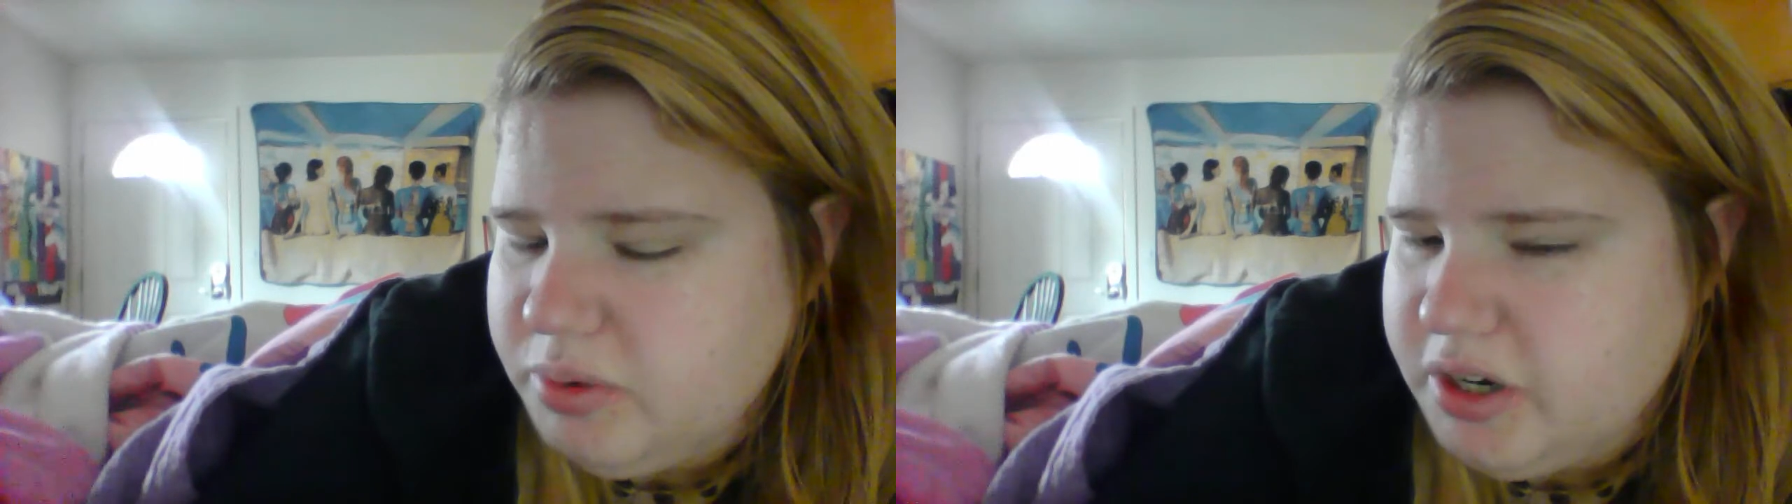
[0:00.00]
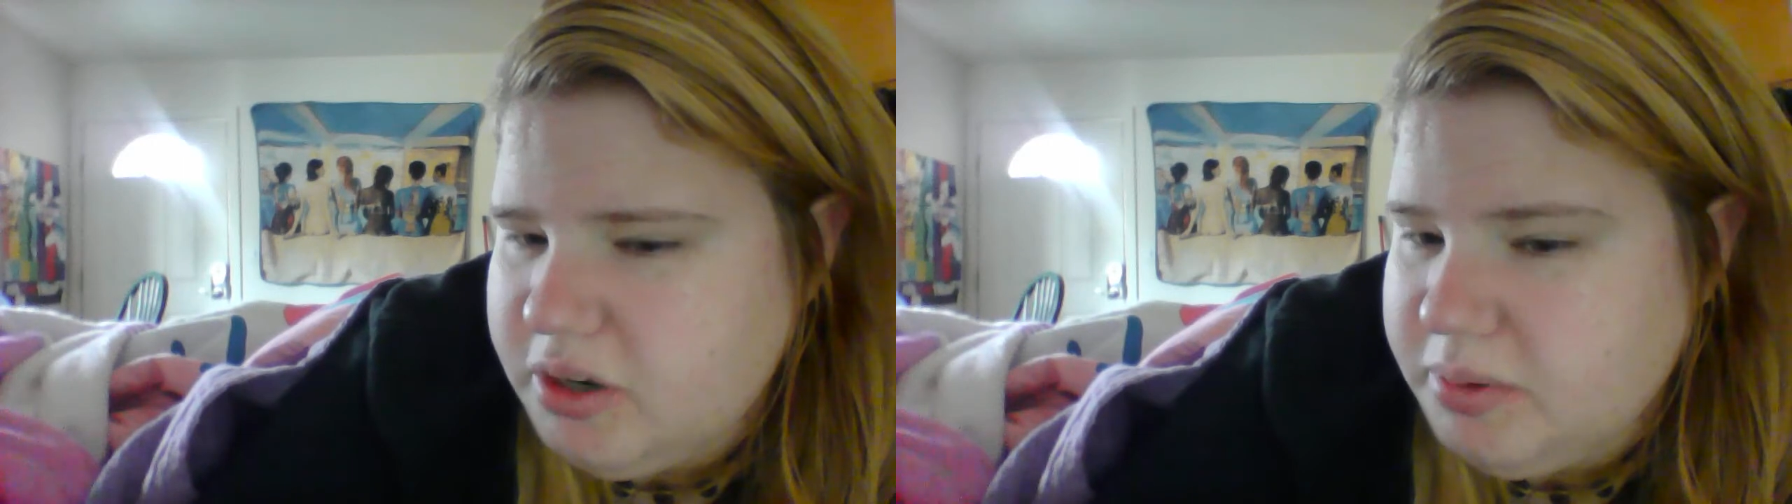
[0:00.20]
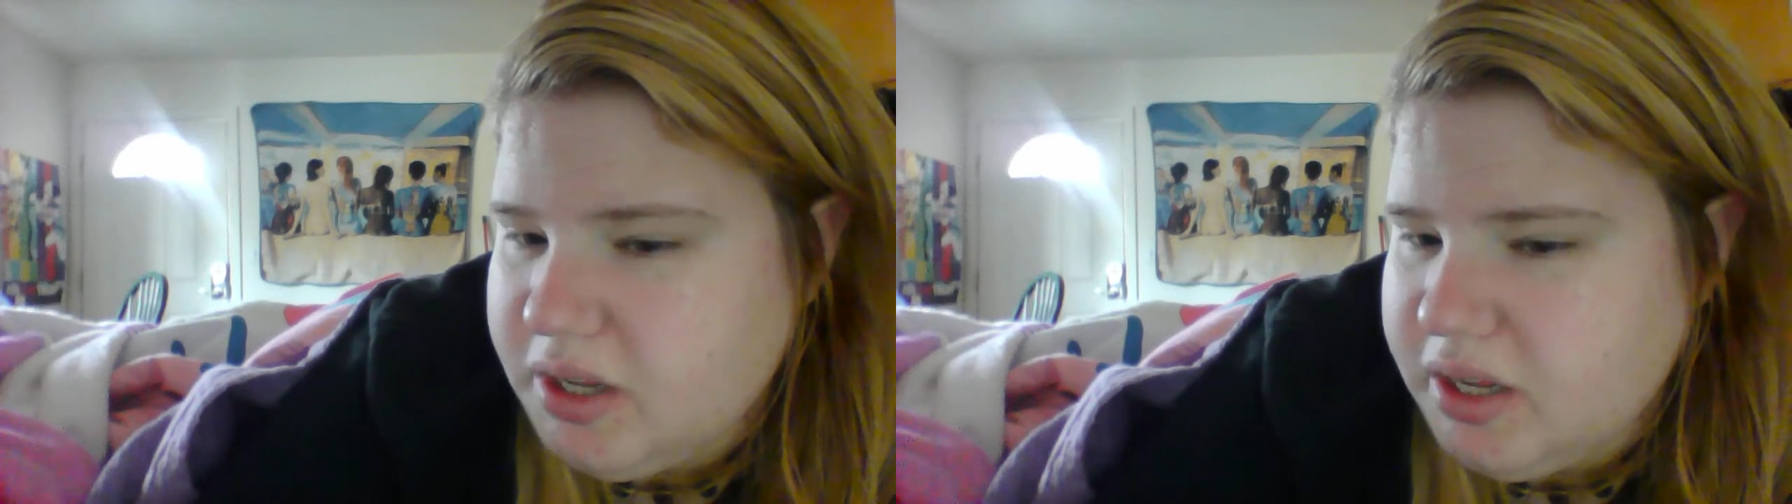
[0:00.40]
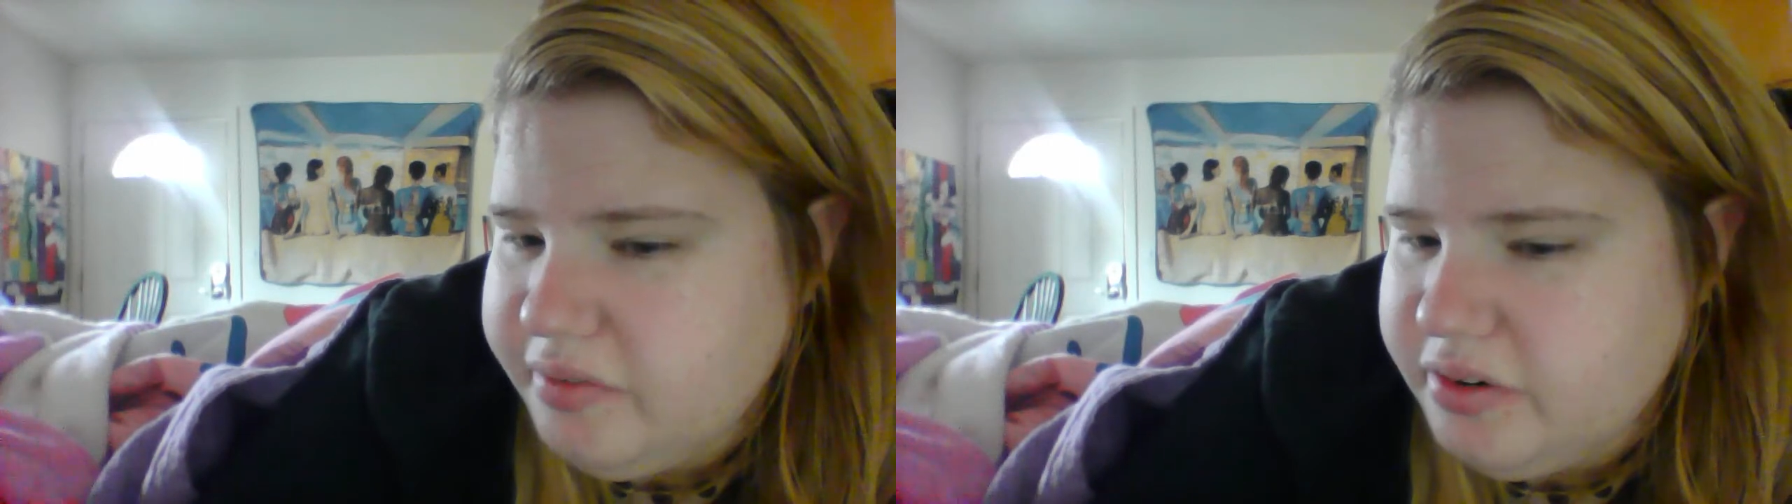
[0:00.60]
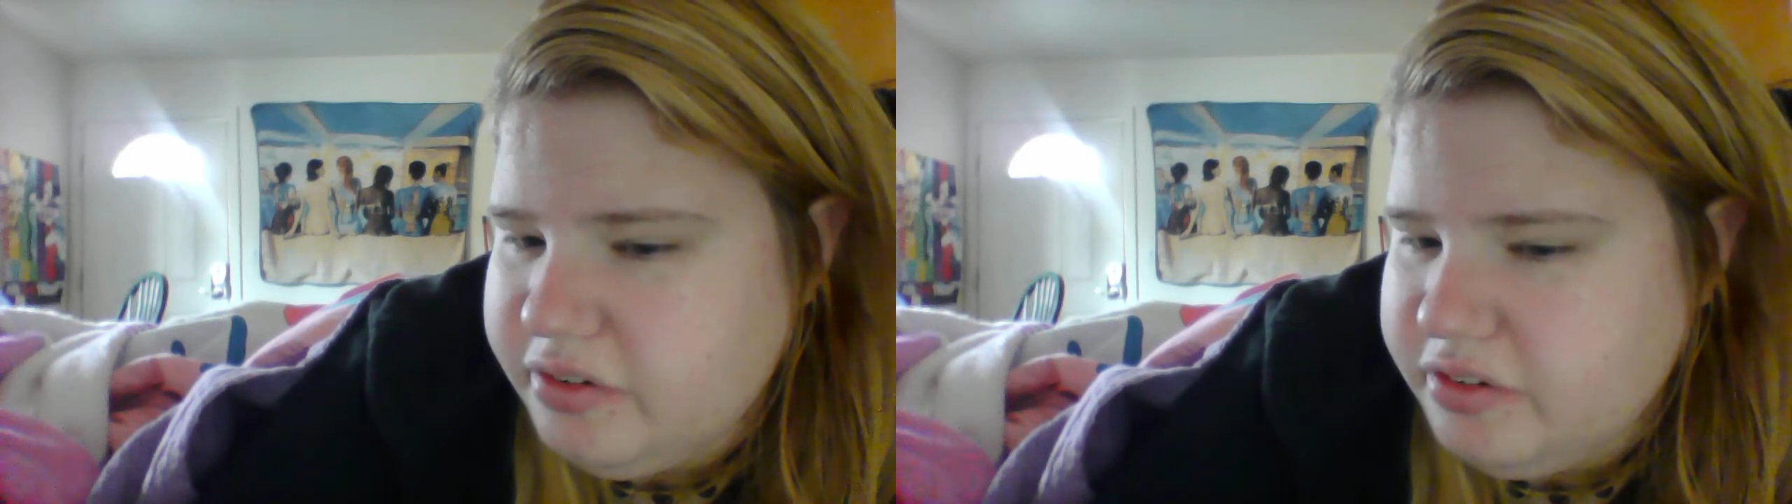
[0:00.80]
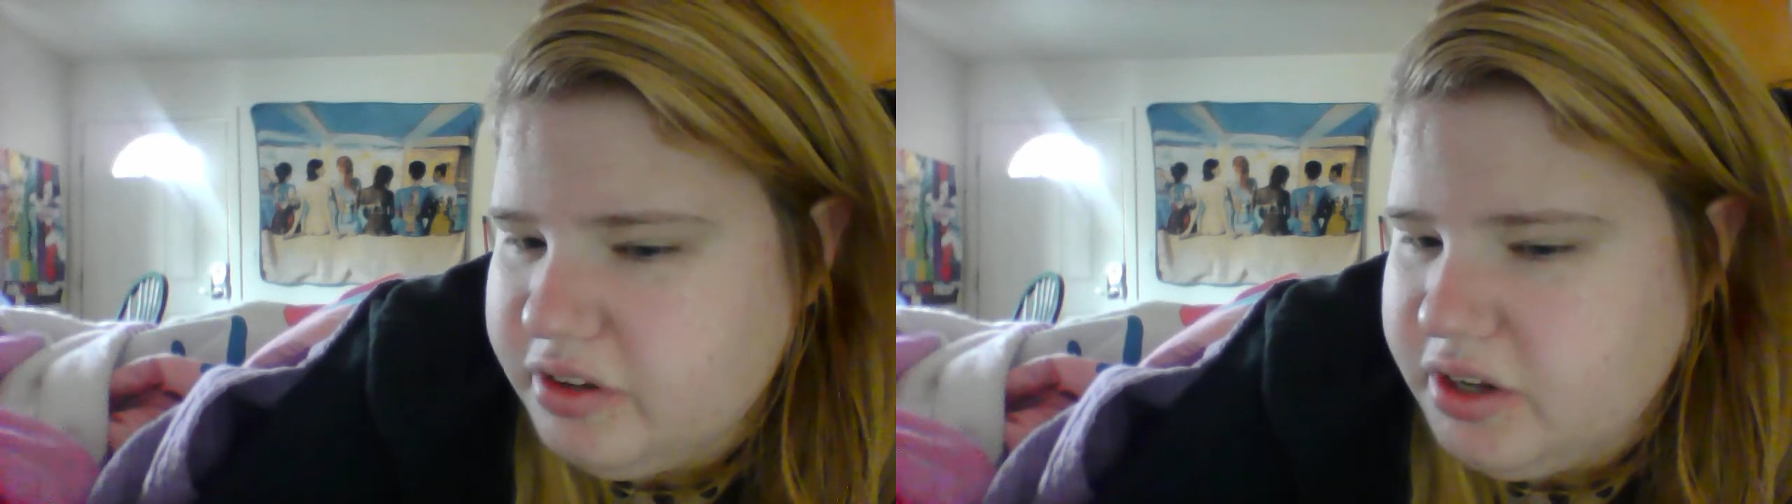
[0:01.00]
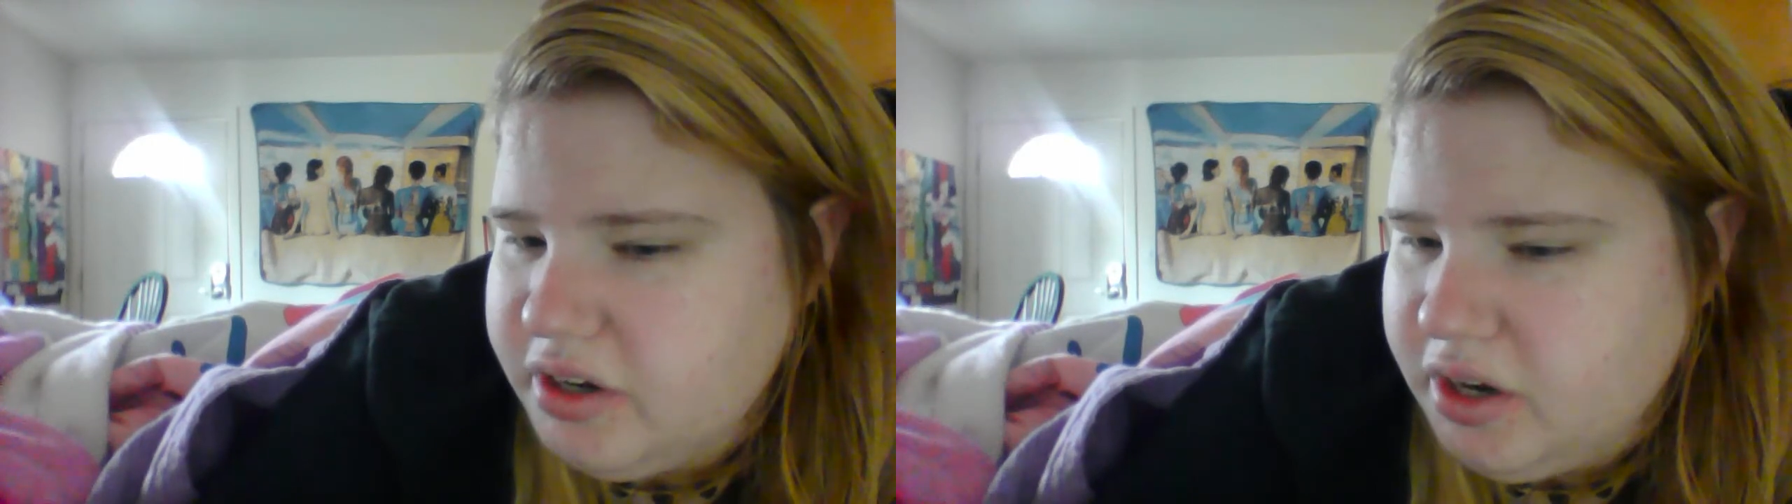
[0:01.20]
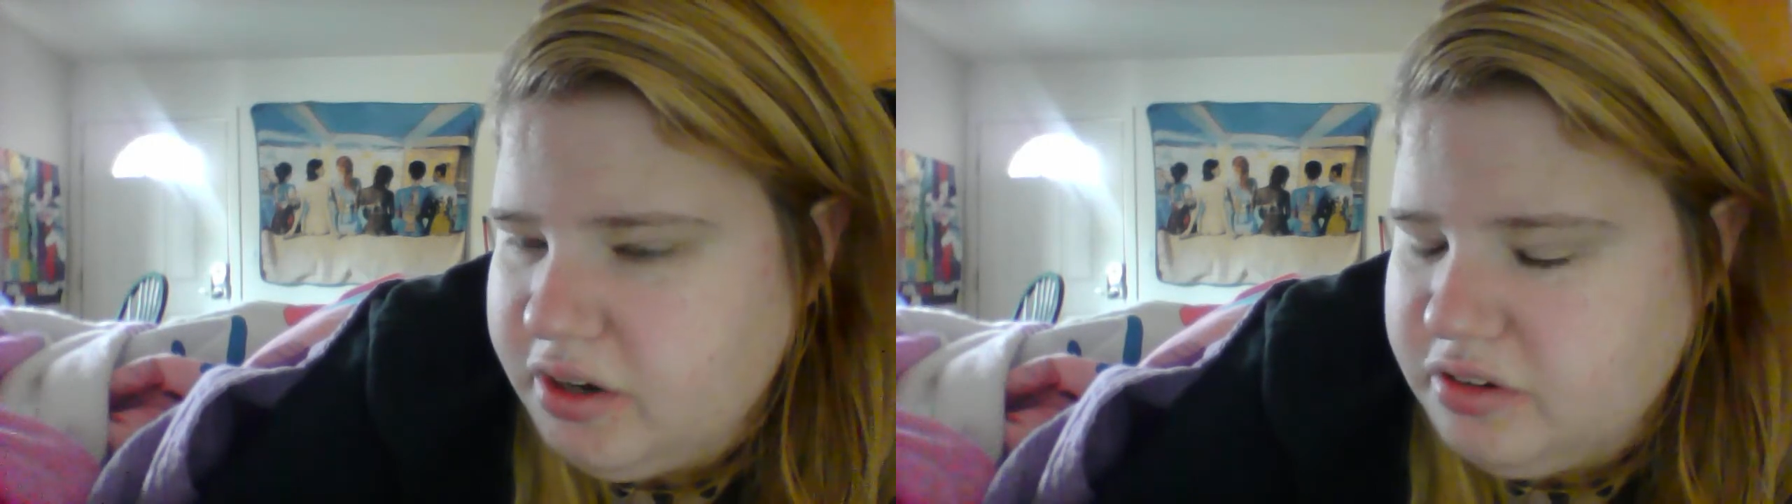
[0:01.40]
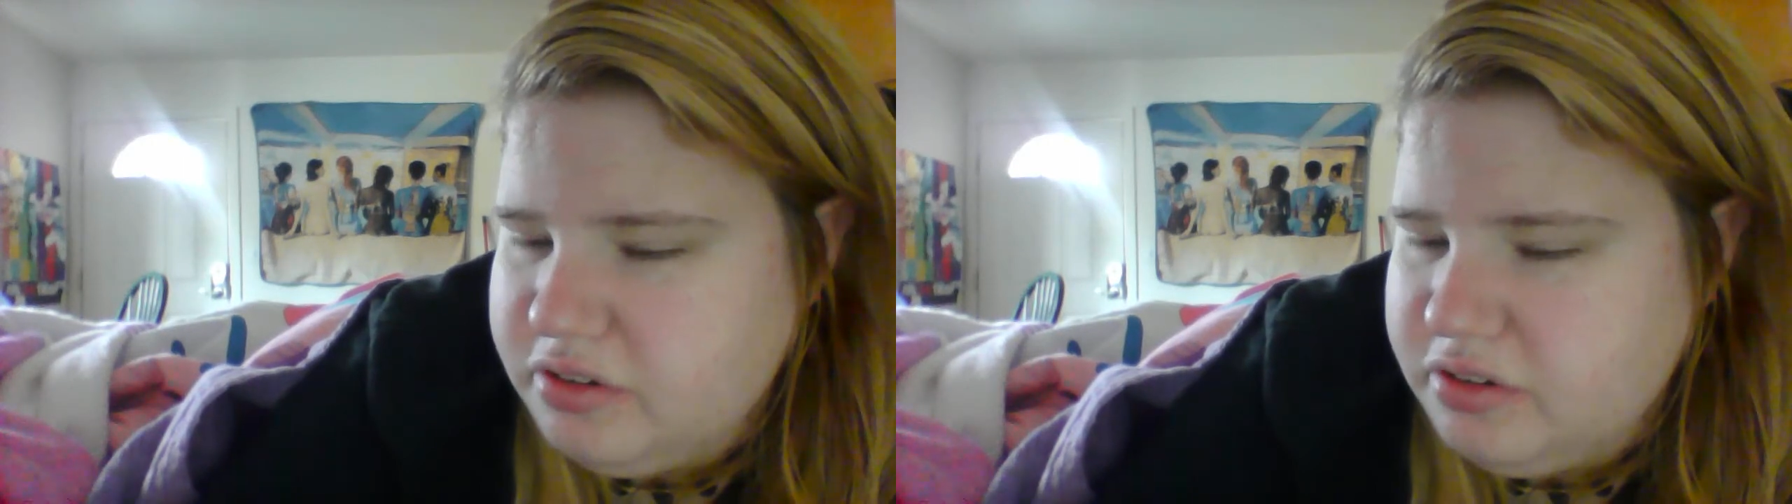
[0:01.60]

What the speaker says: weird behaviors that I